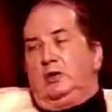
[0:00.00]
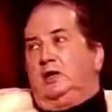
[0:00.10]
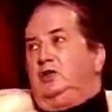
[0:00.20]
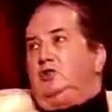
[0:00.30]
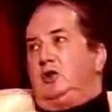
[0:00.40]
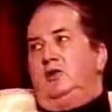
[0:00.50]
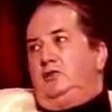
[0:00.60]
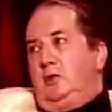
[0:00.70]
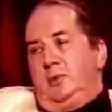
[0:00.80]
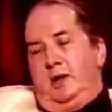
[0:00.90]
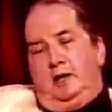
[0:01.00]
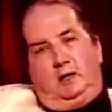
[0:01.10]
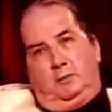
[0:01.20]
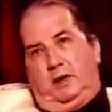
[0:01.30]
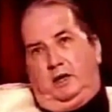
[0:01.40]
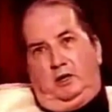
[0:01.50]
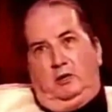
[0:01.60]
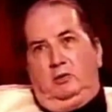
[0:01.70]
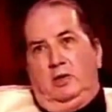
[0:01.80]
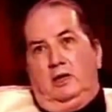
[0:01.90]
You couldn't trust Japan to
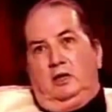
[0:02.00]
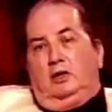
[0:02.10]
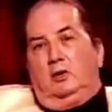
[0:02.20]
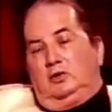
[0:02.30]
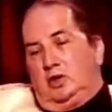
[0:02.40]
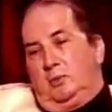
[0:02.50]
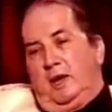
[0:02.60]
pay you.